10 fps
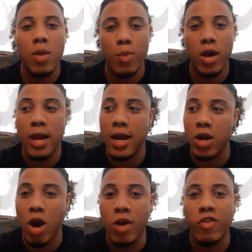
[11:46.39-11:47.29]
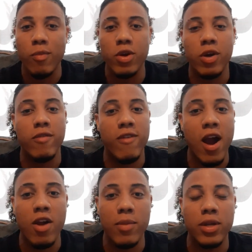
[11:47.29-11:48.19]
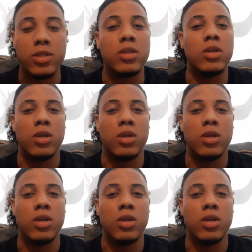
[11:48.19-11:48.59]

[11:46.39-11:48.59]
But in an unfamiliar environment,